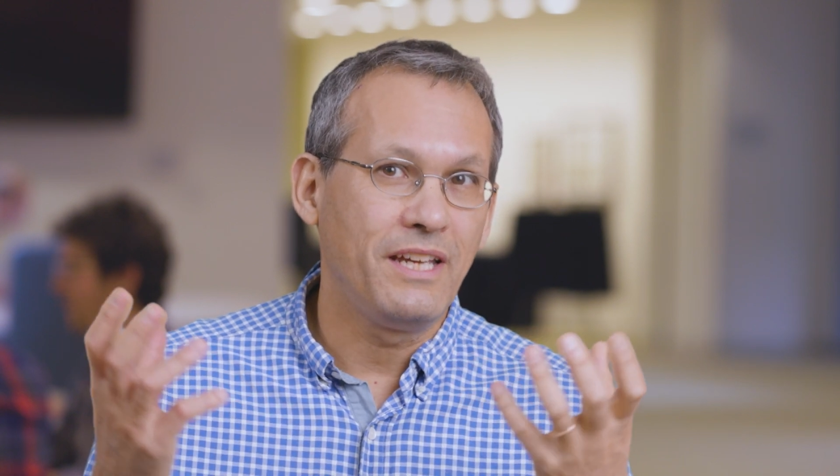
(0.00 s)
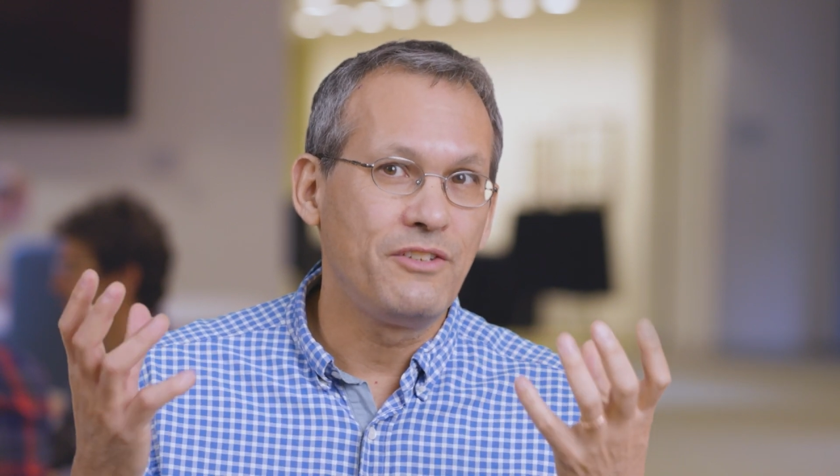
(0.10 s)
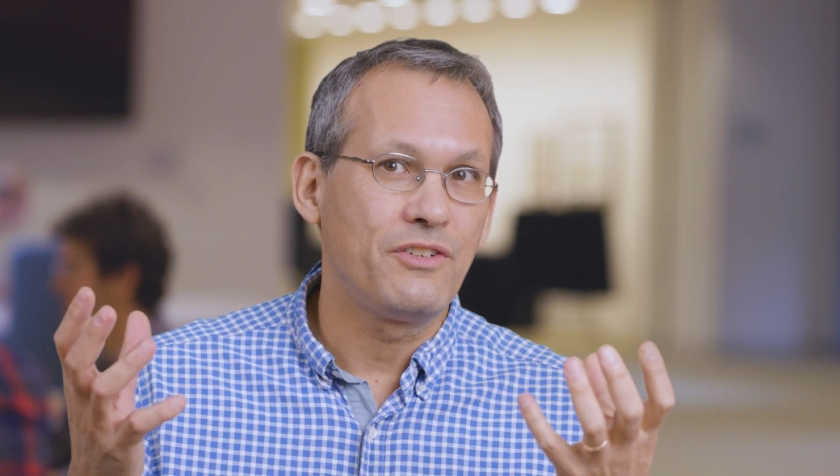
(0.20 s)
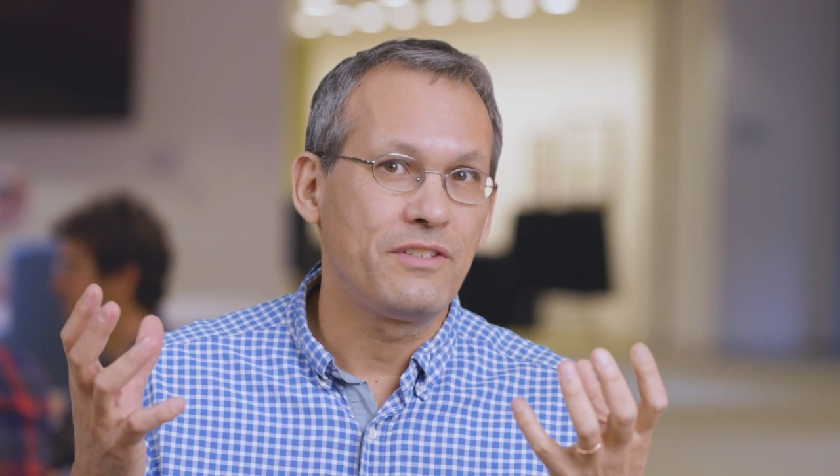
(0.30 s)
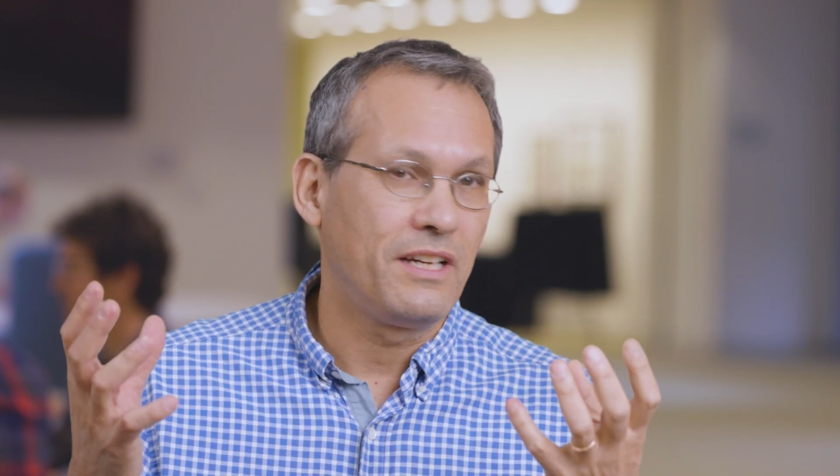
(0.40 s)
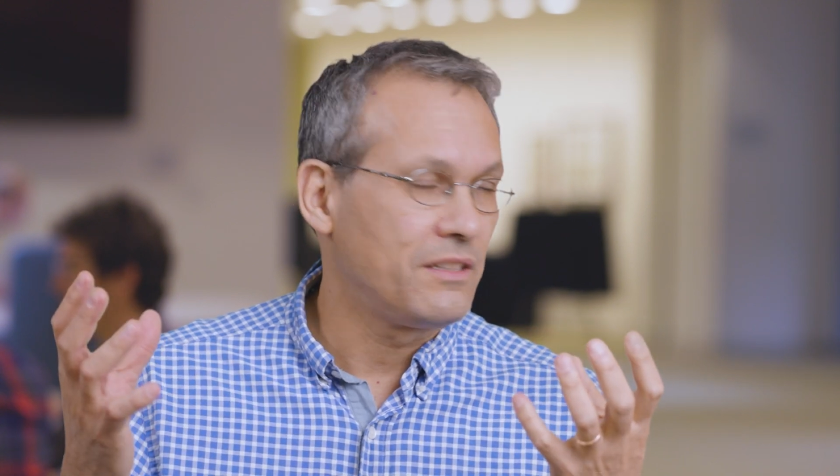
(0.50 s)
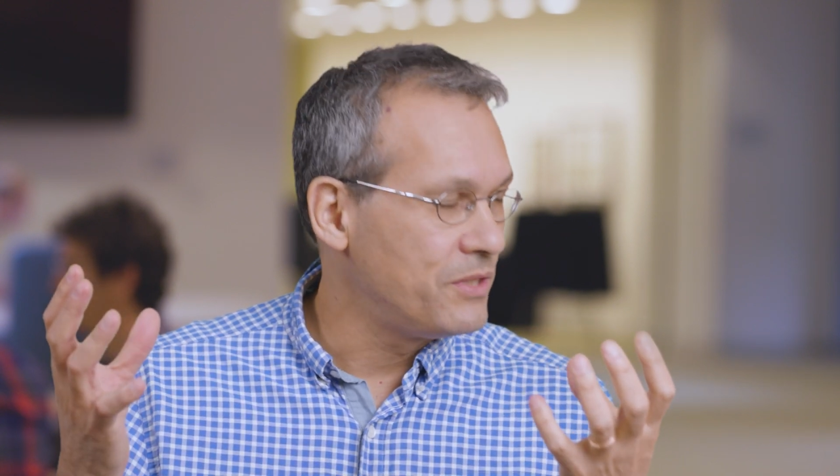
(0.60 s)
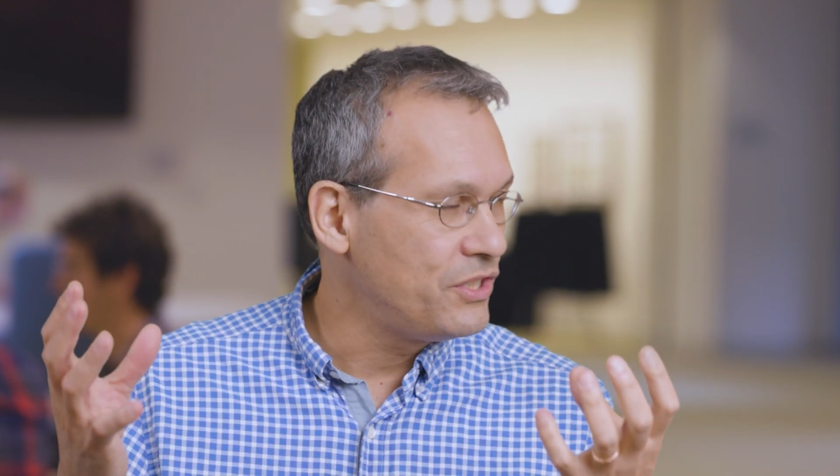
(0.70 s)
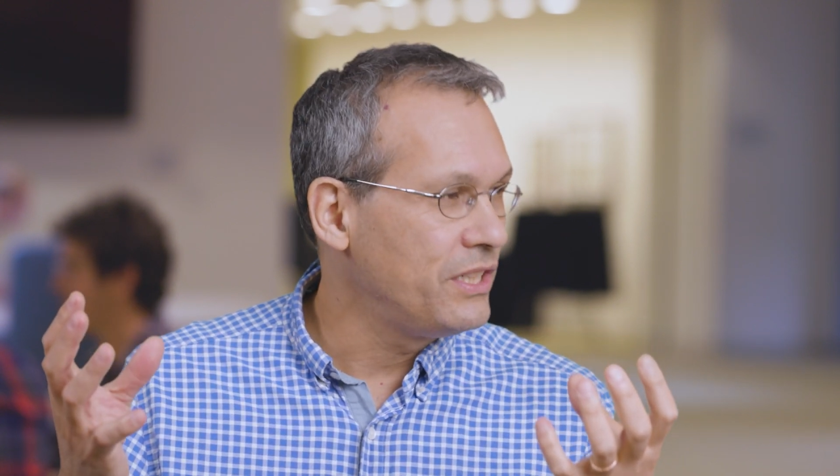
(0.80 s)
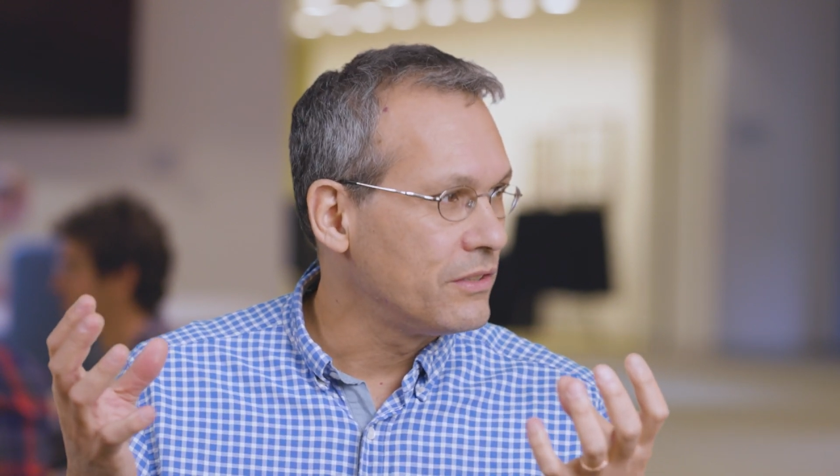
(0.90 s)
intersect
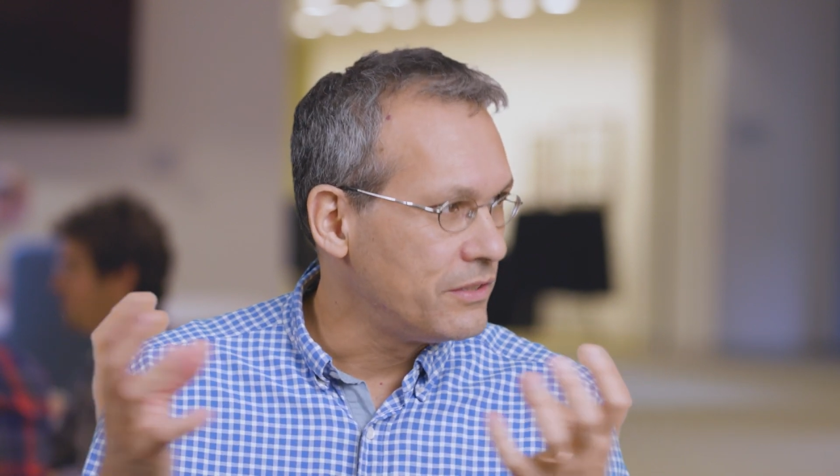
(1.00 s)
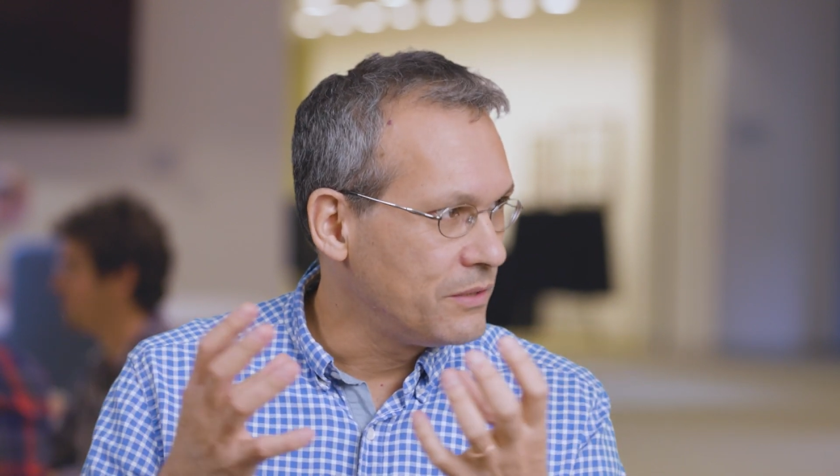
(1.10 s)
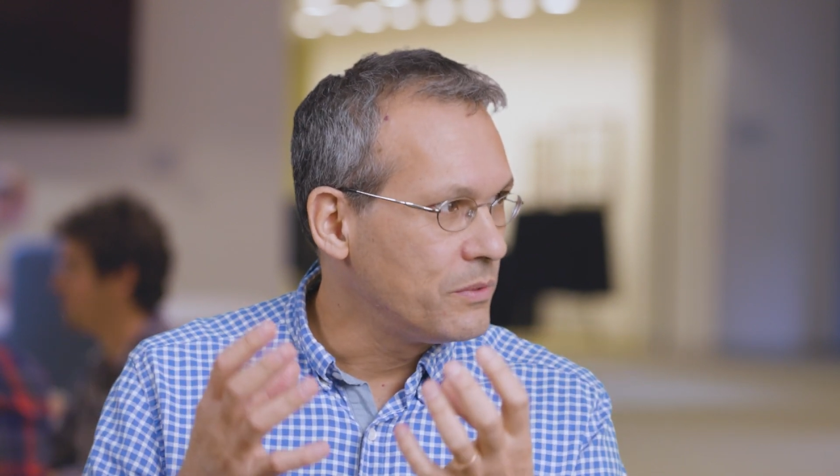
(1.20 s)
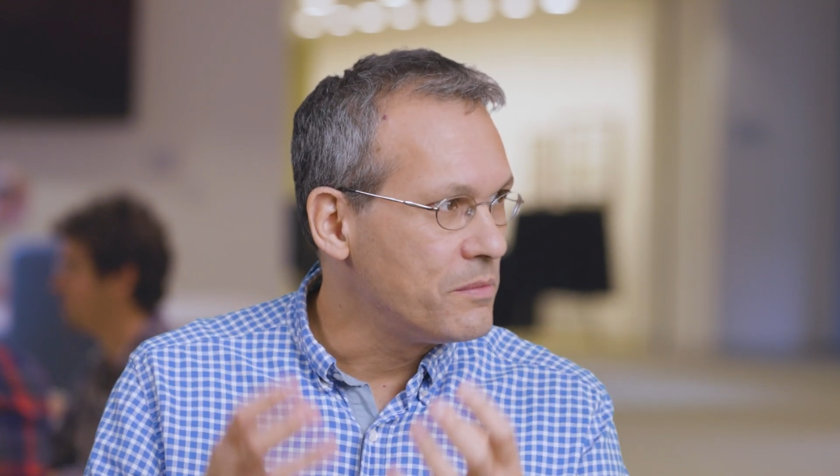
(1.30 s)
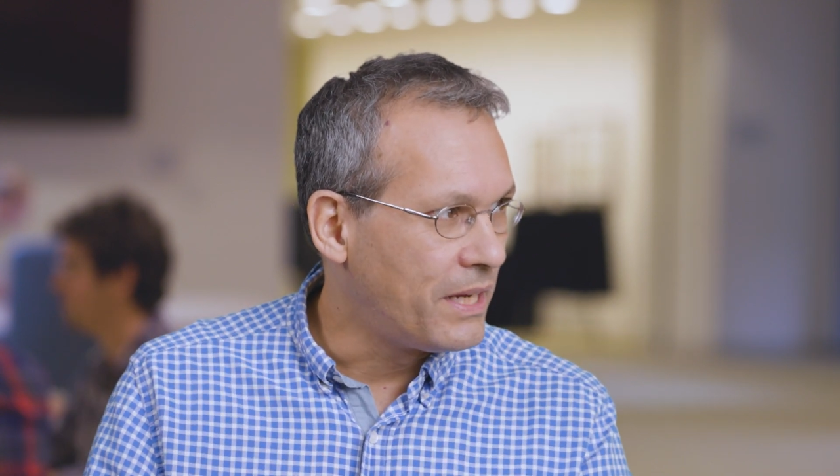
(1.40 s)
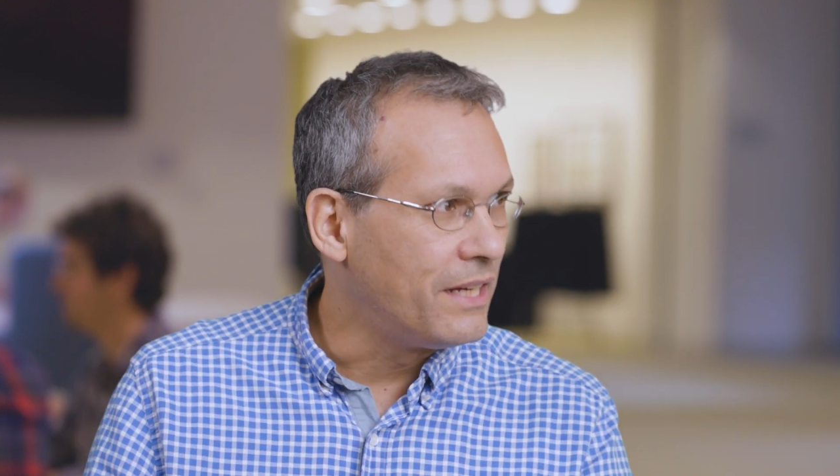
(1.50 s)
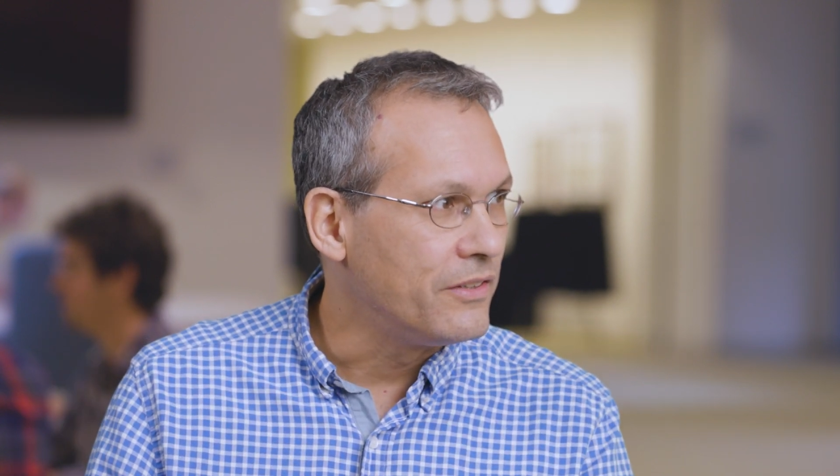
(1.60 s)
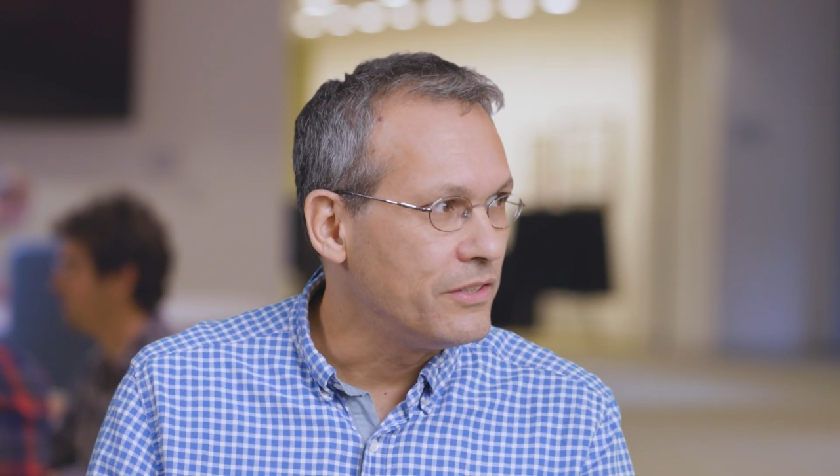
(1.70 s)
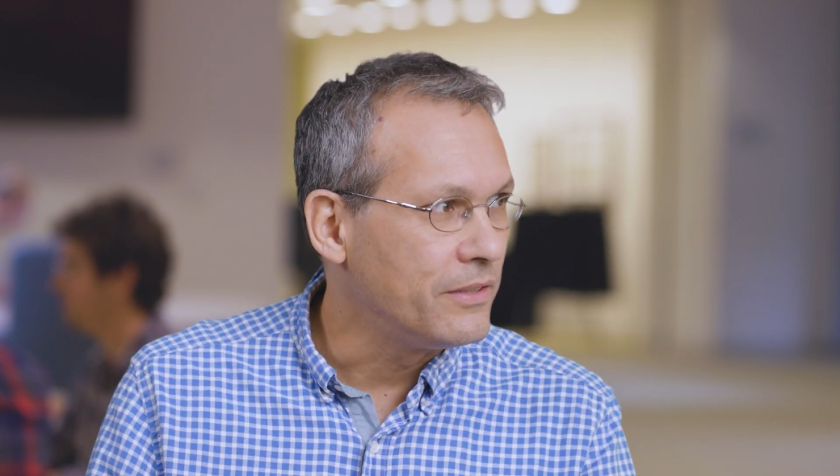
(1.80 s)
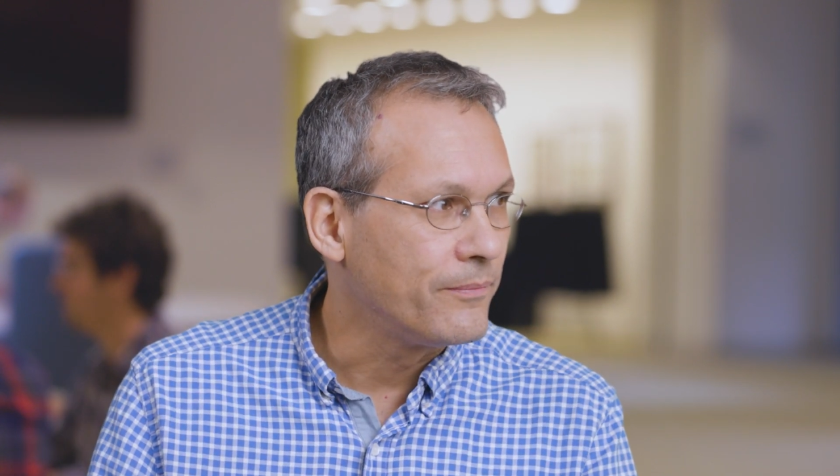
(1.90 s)
machine learning with biology.